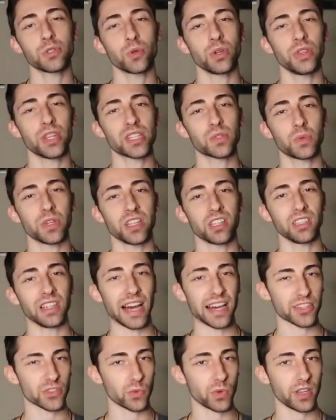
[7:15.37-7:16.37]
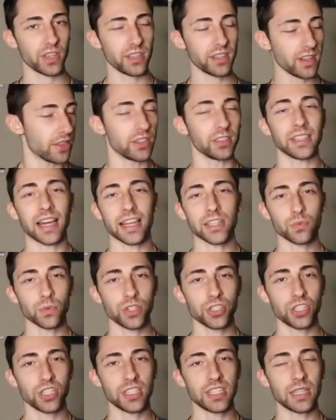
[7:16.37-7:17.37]
between this one and the last one. The last
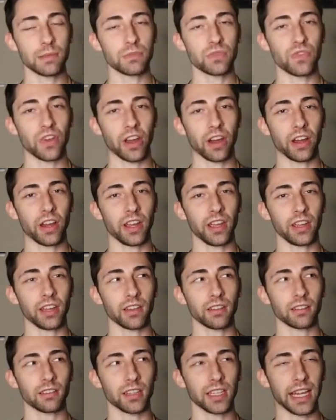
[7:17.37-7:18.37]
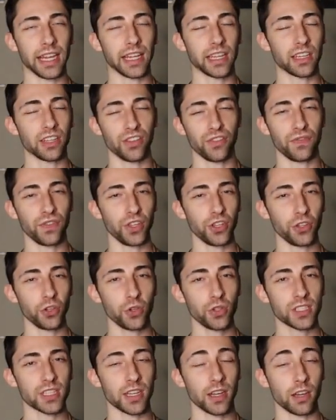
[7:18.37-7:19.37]
one, she seemed very like
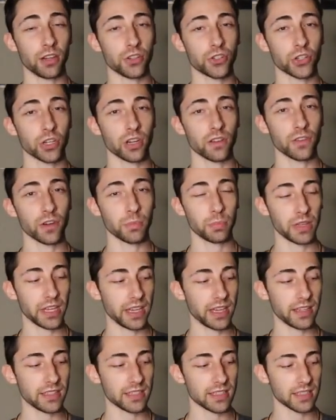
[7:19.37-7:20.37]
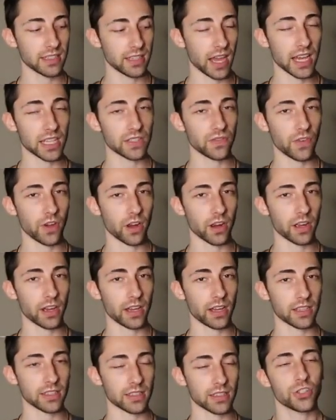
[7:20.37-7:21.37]
confused and unsure of her place, as far
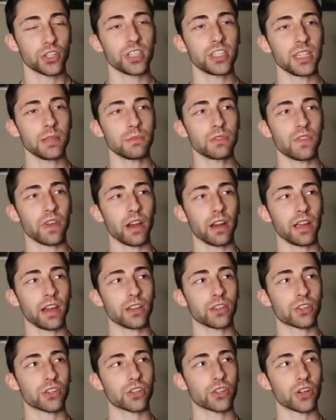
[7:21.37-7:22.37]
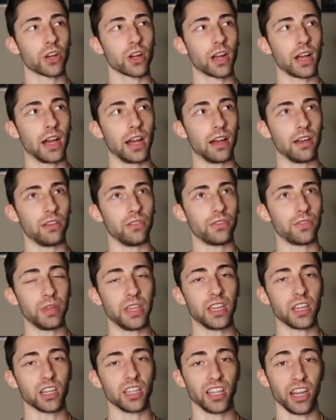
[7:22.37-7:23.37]
as she seemed very unsure of
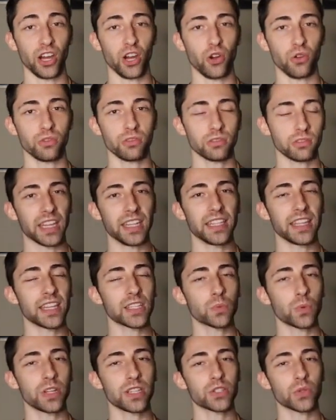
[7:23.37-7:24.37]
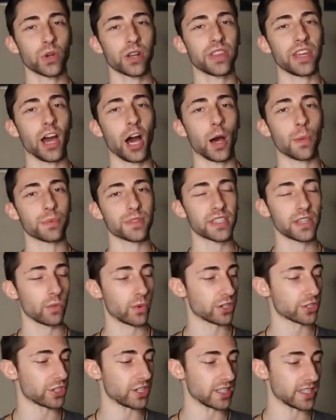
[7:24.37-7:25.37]
being alone. And this one is sort of the opposite,
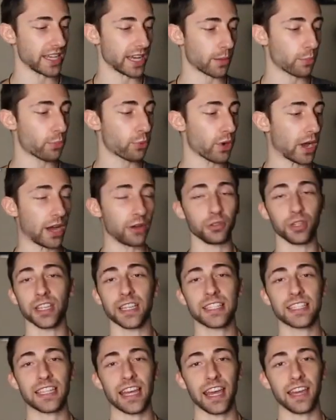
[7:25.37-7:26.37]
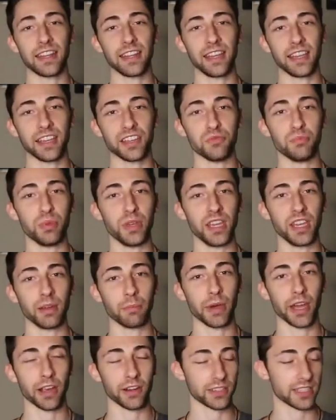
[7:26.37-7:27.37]
where she's like proudly standing and being
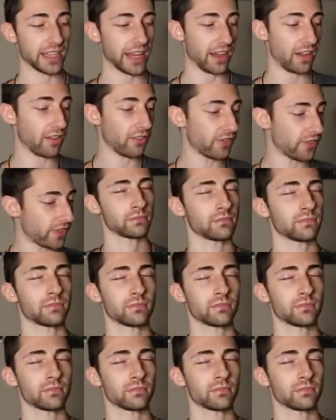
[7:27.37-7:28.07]
by herself.